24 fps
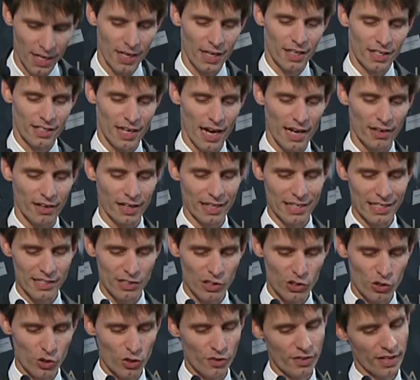Tyra is the
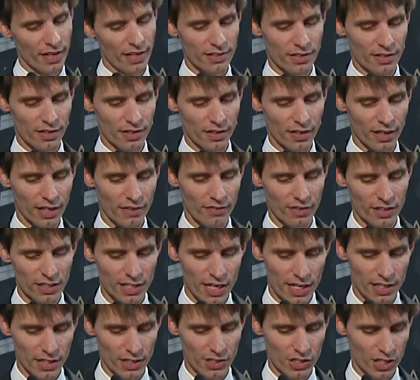2011
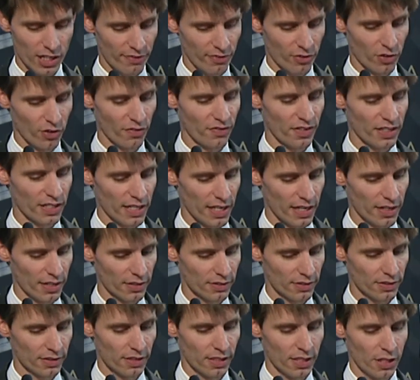Young Achiever of the Year,
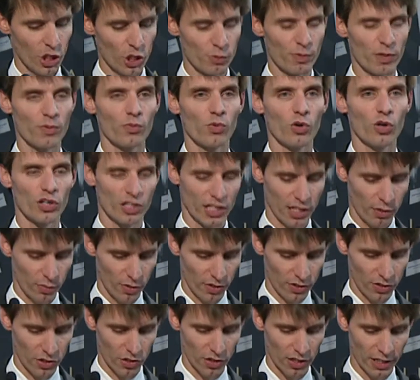who's been working
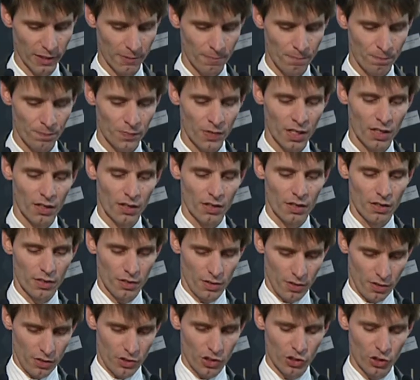with Johnny
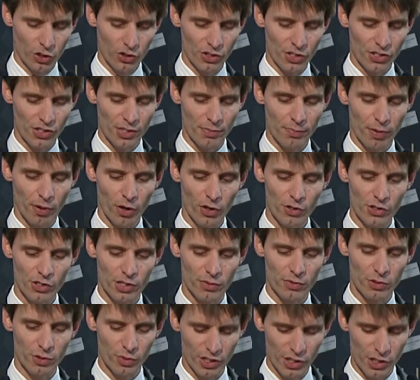to use the symposium
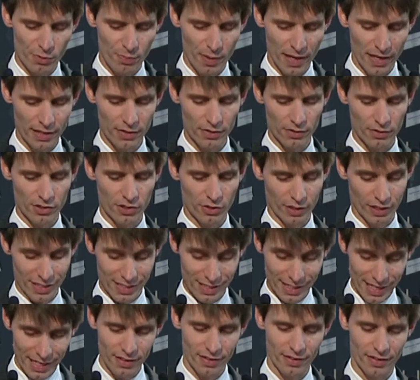to
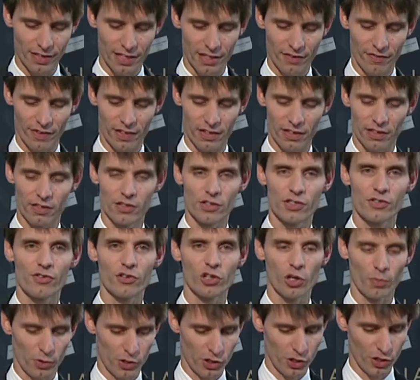extend the event industry
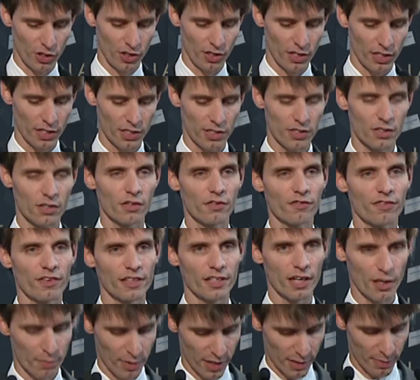opportunities for
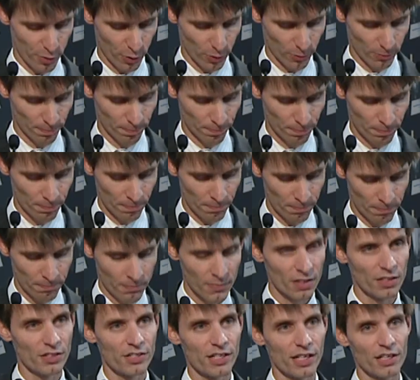young people.
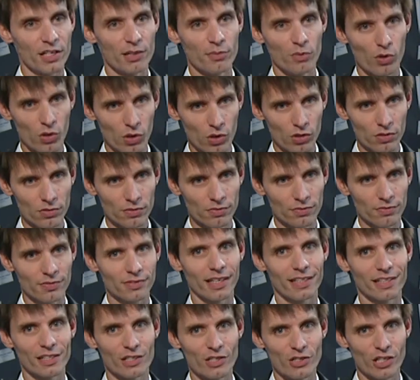To tell you more,
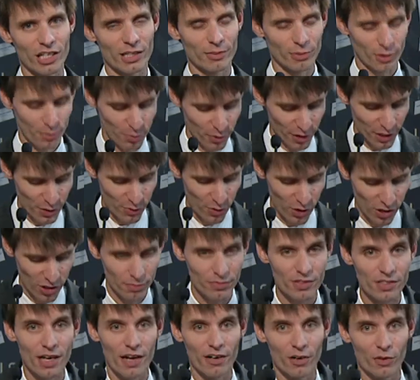ladies and gentlemen, please
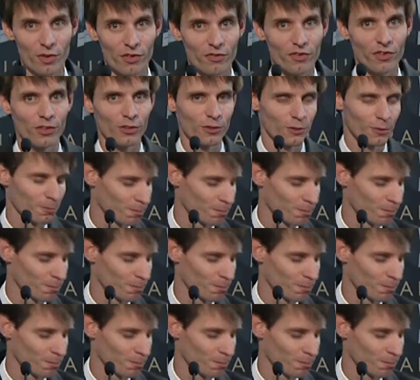welcome Tyra Whitfield.